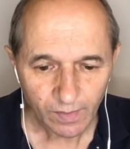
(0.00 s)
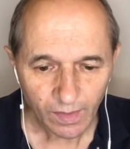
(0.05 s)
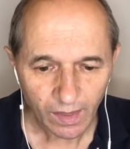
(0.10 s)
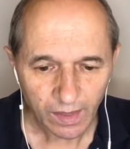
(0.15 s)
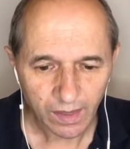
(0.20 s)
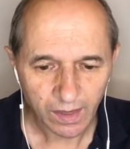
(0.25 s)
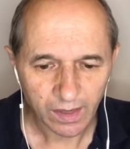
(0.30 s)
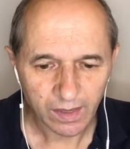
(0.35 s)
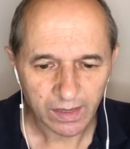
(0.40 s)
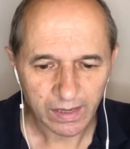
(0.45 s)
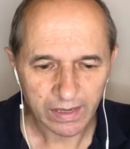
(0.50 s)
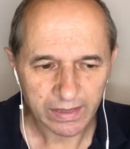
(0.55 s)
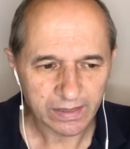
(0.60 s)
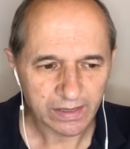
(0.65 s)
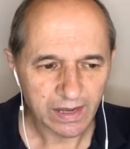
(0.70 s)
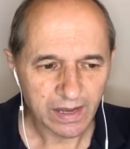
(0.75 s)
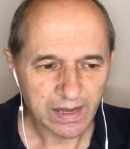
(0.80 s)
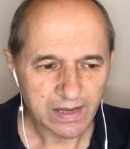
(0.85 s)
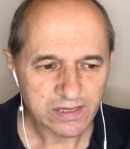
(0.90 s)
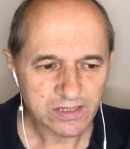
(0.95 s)
And
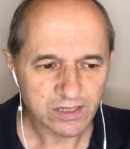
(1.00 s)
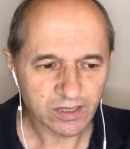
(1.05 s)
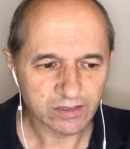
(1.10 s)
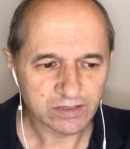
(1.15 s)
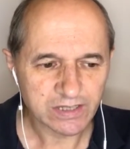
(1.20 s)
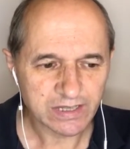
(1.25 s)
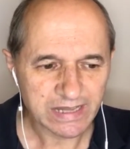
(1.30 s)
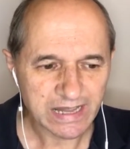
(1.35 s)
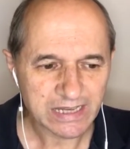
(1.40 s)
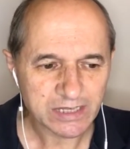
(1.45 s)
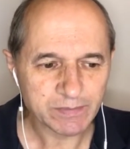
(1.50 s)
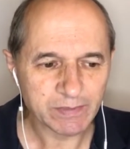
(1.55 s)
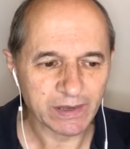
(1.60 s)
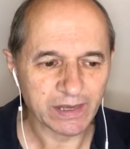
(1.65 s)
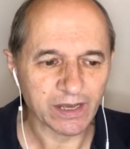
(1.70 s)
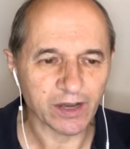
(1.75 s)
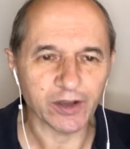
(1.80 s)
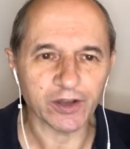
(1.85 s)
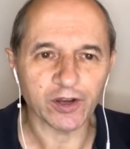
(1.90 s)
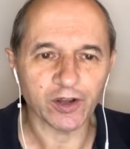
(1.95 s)
so that's been
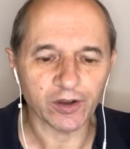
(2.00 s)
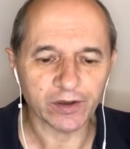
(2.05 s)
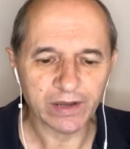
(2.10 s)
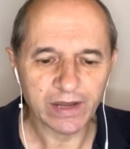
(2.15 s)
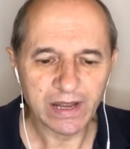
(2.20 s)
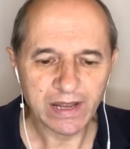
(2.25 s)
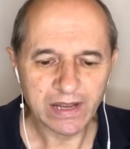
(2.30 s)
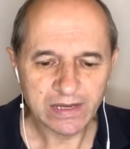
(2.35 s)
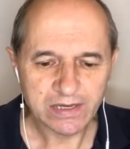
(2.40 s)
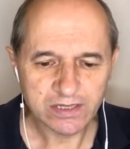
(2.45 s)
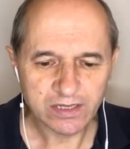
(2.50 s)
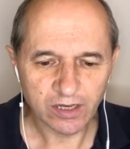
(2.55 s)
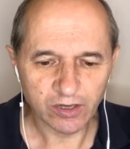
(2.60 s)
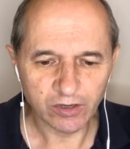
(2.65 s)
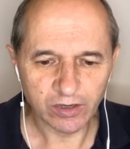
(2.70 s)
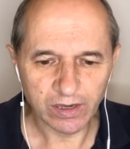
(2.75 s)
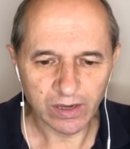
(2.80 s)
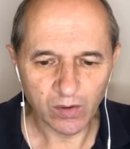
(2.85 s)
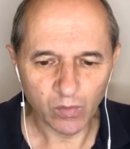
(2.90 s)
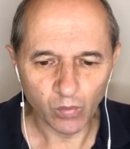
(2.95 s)
going on.
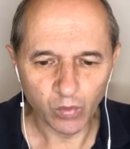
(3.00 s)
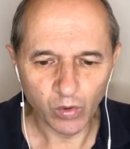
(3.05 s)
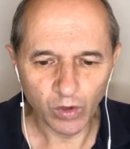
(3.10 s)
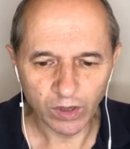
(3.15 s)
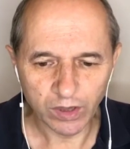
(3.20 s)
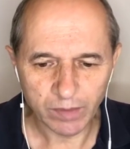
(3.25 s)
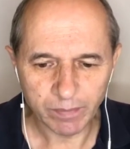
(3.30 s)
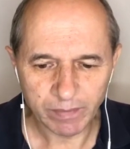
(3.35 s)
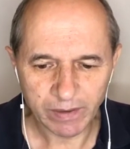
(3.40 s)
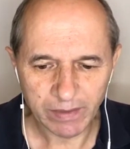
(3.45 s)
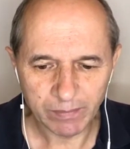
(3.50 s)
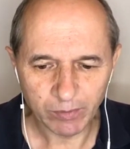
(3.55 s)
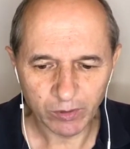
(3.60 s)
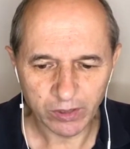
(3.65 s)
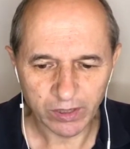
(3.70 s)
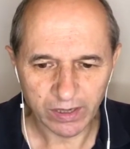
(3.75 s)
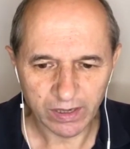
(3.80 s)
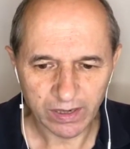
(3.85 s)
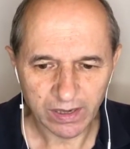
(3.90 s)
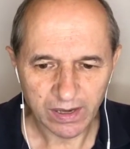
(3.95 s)
So will the people
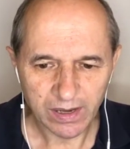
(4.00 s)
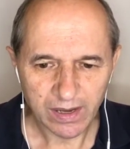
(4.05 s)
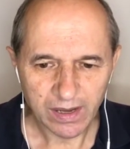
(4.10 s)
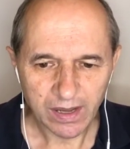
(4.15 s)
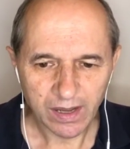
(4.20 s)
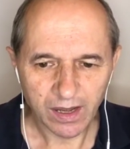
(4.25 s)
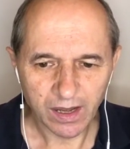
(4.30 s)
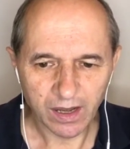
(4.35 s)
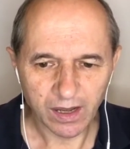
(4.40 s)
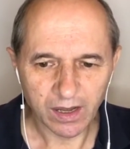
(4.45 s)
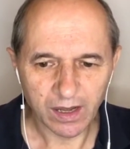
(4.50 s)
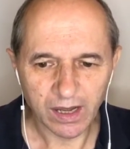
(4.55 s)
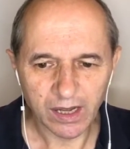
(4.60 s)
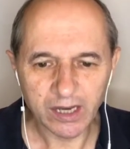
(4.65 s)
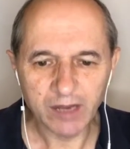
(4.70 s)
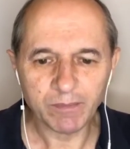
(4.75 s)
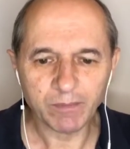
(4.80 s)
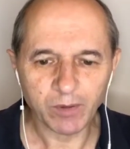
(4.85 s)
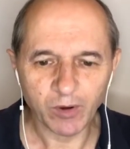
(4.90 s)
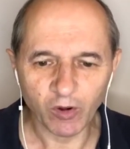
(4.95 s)
that are
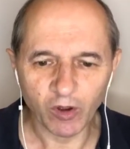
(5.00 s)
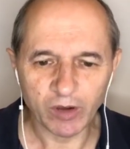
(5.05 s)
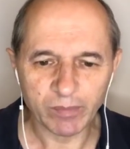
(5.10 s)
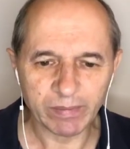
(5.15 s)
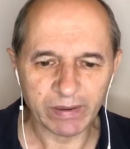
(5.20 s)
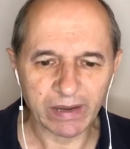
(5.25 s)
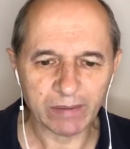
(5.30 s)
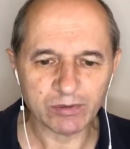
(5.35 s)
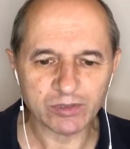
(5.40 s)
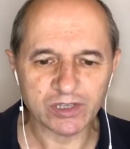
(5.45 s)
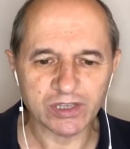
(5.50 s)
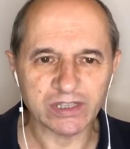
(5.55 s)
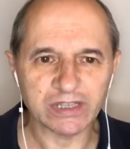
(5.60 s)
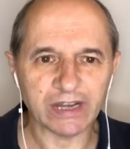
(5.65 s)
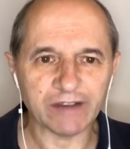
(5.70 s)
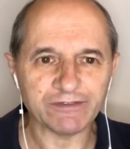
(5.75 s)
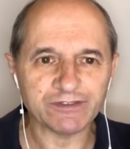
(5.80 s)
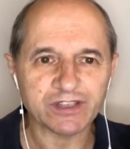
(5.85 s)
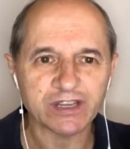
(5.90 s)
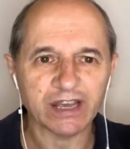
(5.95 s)
unemployed be able to
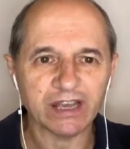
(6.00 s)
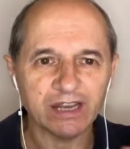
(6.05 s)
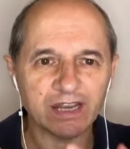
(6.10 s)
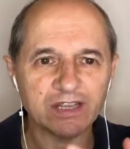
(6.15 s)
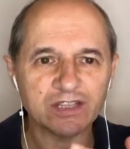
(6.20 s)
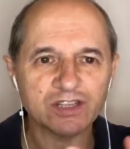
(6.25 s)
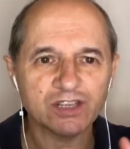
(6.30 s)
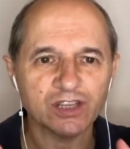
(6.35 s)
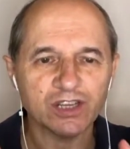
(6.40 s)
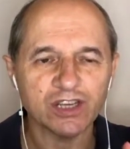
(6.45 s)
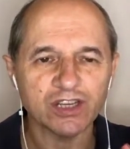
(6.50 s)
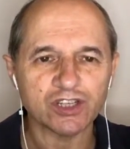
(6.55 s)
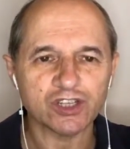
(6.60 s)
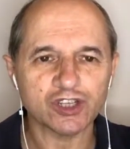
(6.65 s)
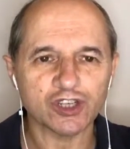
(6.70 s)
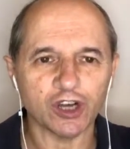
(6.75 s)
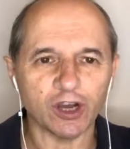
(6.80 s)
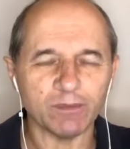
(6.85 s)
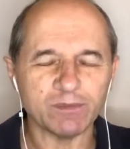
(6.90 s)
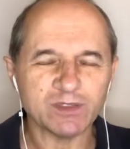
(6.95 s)
dovetail into these
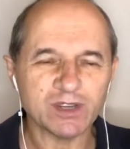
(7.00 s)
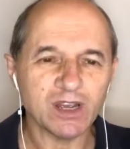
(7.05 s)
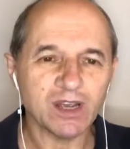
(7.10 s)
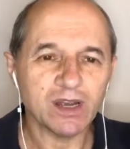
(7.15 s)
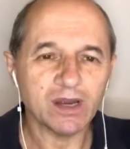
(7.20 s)
jobs?